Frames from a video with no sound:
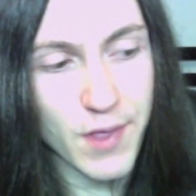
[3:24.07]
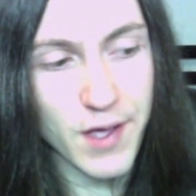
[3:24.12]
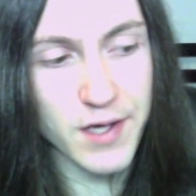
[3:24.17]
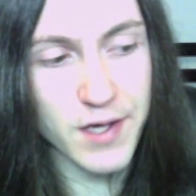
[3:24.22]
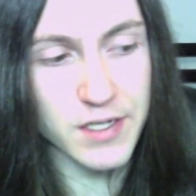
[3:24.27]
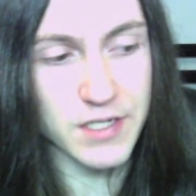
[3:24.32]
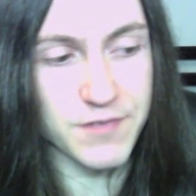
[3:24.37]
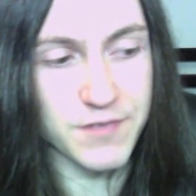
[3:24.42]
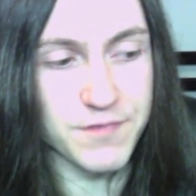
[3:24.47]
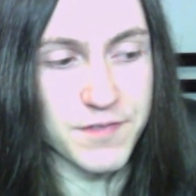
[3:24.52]

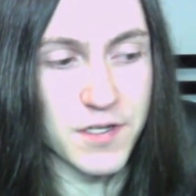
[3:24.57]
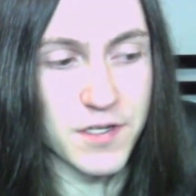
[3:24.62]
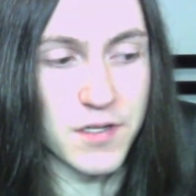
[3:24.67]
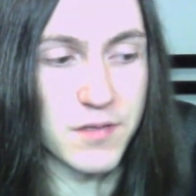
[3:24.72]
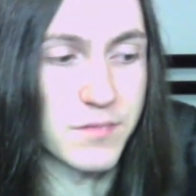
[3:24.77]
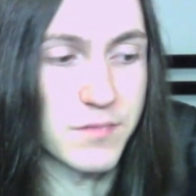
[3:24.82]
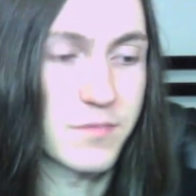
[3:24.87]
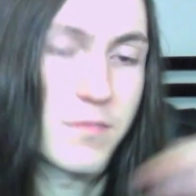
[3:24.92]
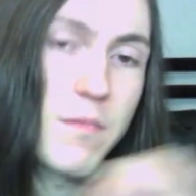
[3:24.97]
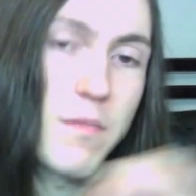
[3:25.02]
I felt
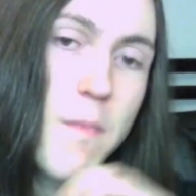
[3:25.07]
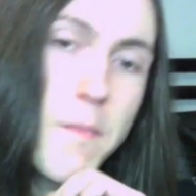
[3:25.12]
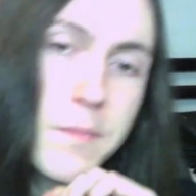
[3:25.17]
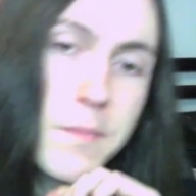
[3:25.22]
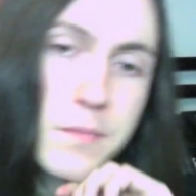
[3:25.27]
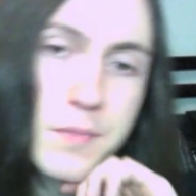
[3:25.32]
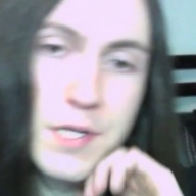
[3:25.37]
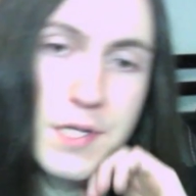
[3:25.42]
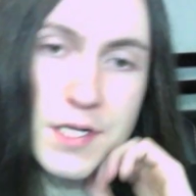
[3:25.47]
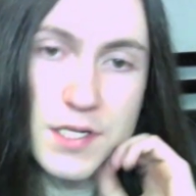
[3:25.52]

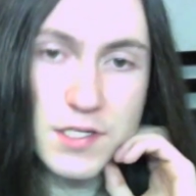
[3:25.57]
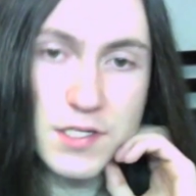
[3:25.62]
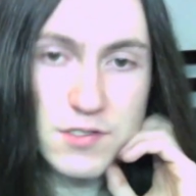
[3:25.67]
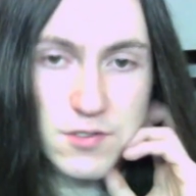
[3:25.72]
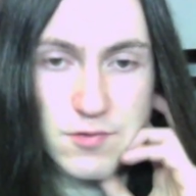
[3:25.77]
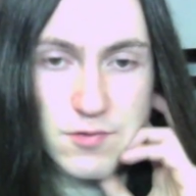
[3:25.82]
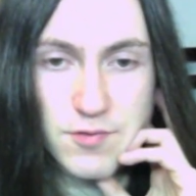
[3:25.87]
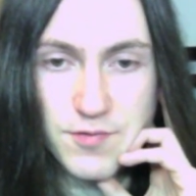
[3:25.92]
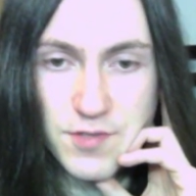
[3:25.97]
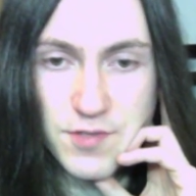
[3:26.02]
like his
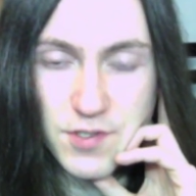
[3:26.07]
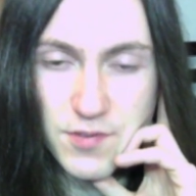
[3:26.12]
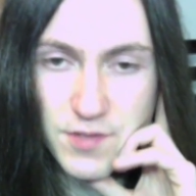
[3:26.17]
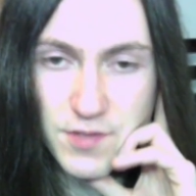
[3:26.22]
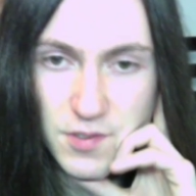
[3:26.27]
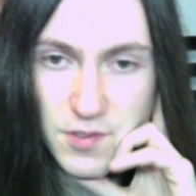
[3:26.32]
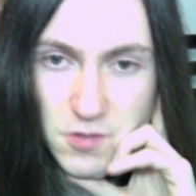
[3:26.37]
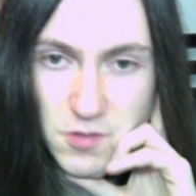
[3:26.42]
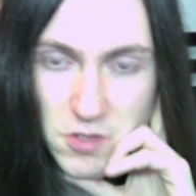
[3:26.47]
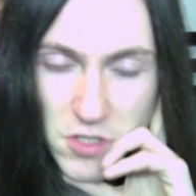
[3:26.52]
review of it
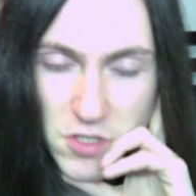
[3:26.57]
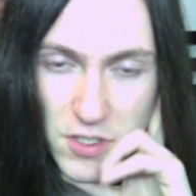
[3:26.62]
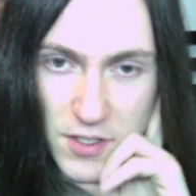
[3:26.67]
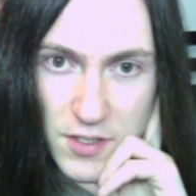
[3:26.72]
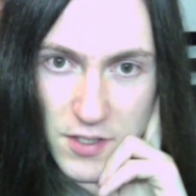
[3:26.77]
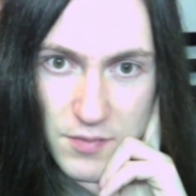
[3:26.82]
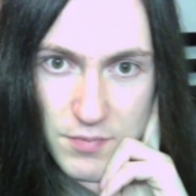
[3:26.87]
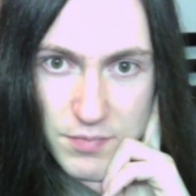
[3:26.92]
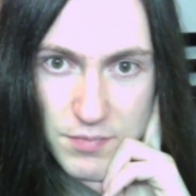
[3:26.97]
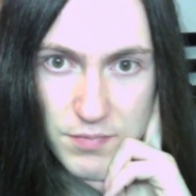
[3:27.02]
was good,
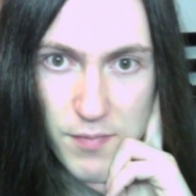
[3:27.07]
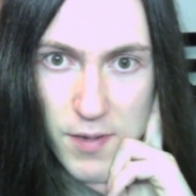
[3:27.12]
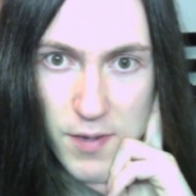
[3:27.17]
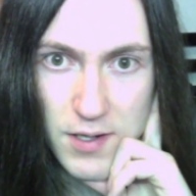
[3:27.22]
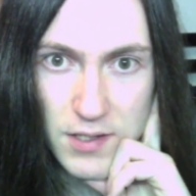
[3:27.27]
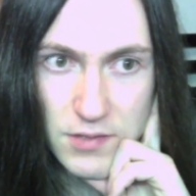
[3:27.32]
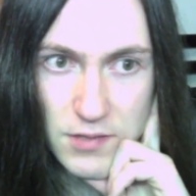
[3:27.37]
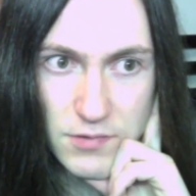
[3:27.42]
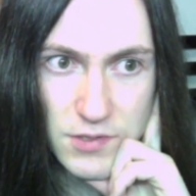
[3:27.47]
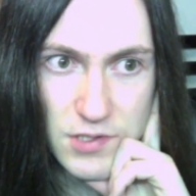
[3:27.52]
and
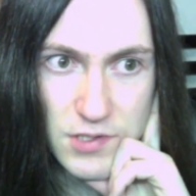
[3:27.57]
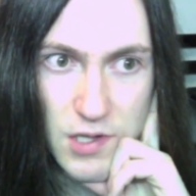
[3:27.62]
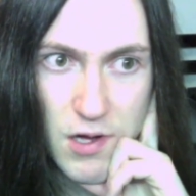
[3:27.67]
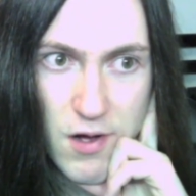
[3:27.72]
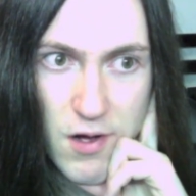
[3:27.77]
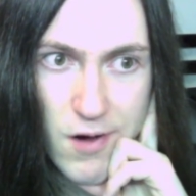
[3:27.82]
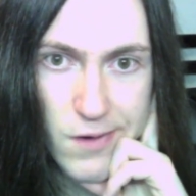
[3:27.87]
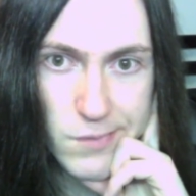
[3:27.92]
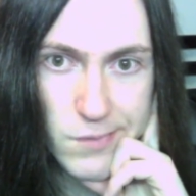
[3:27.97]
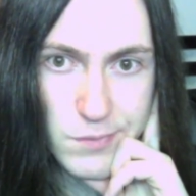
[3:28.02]
it was
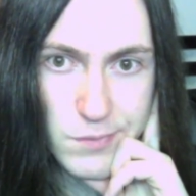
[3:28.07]
long.